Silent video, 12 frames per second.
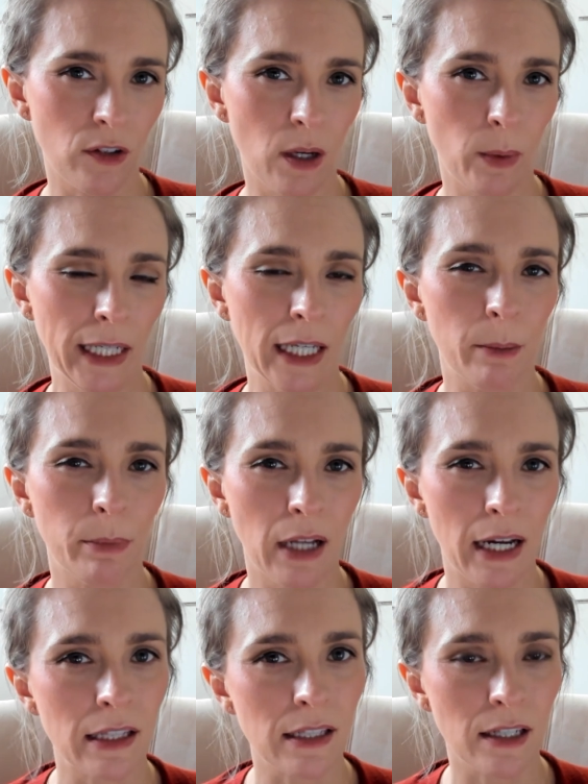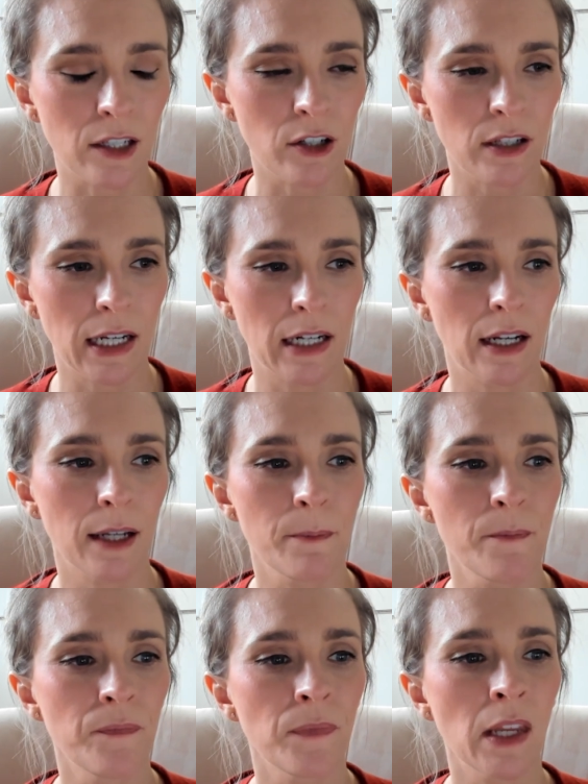that we can apply this understanding.
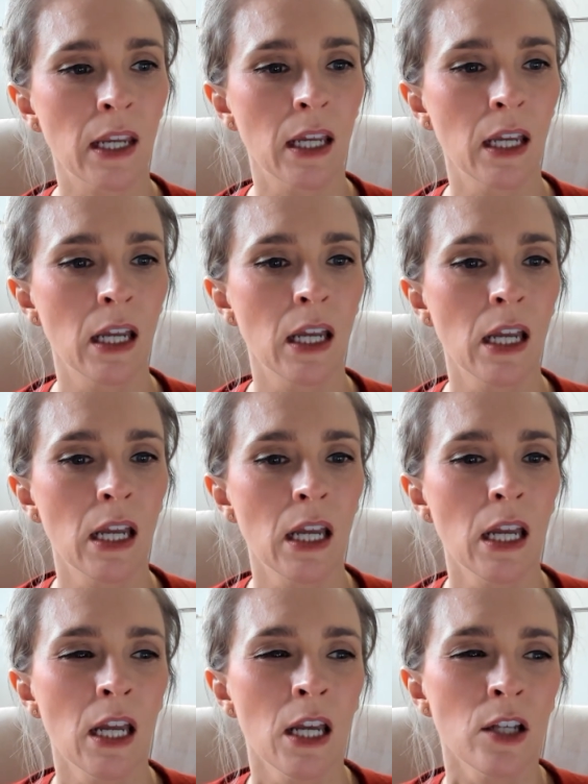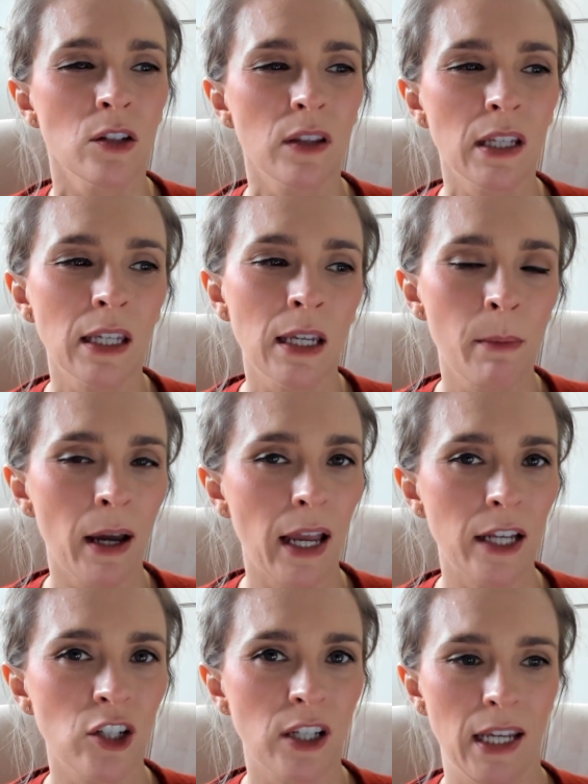So, thinking about
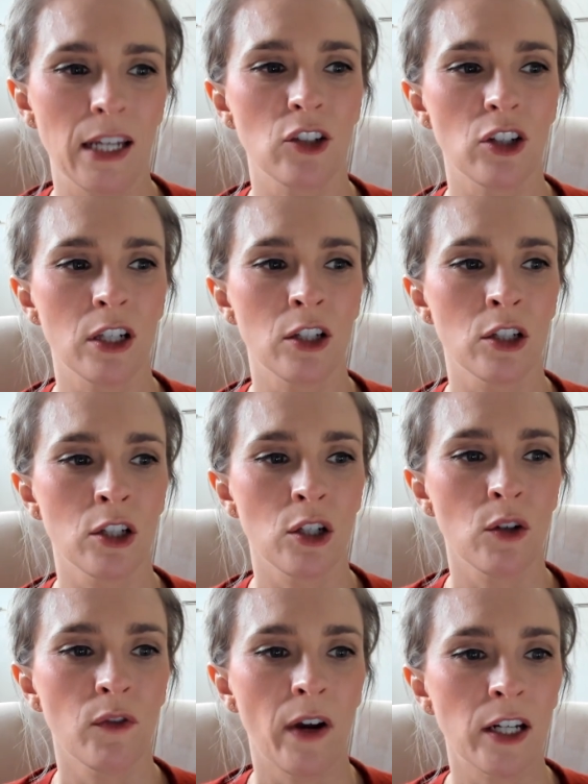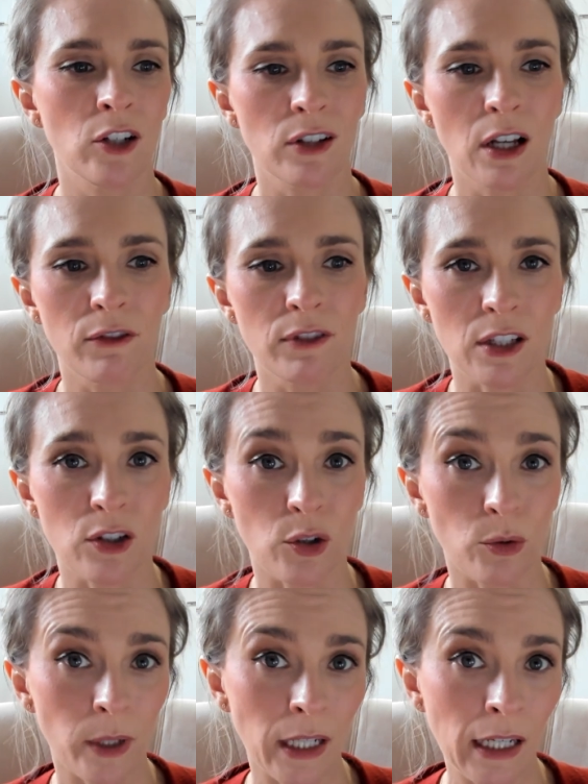education, do you find yourself
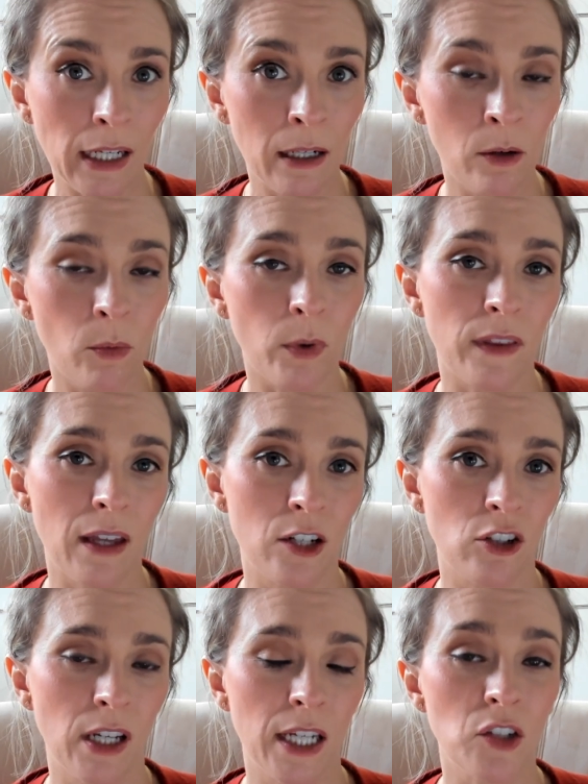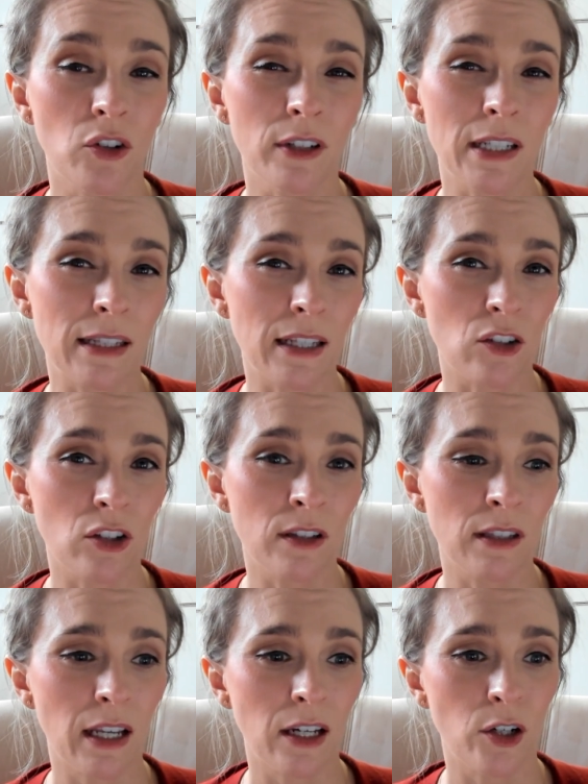disagreeing with educational decisions
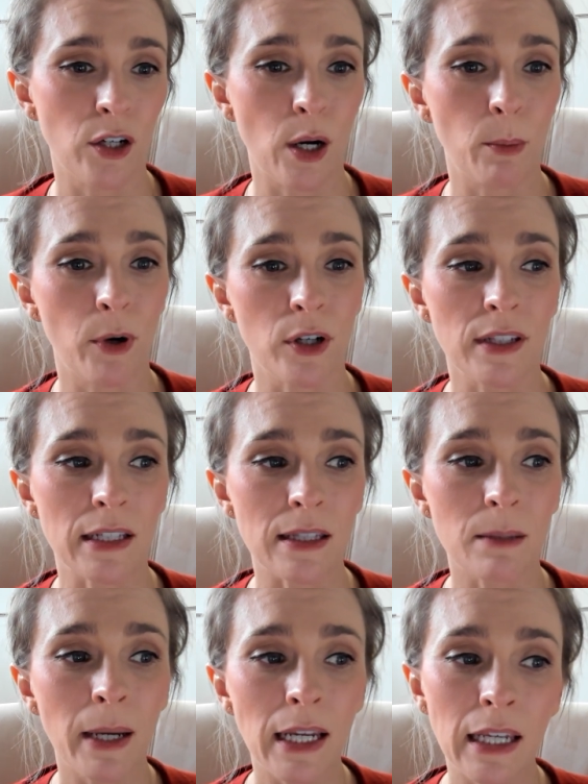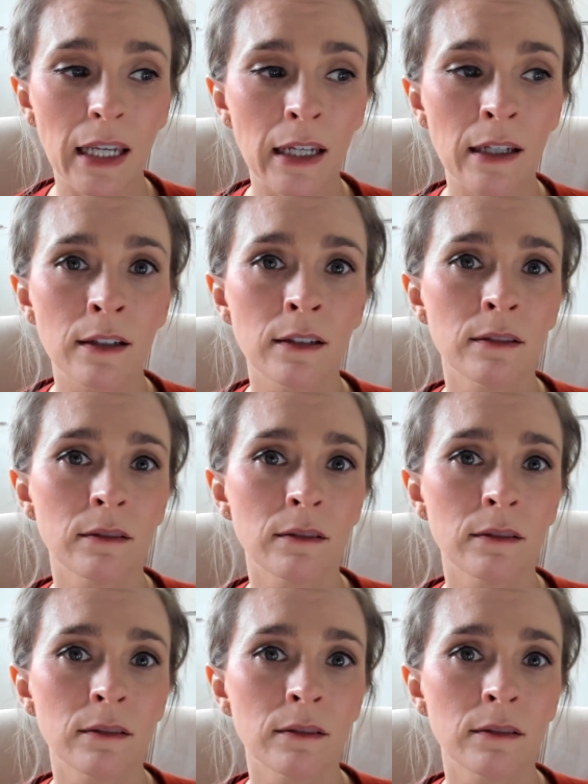that your young person's making?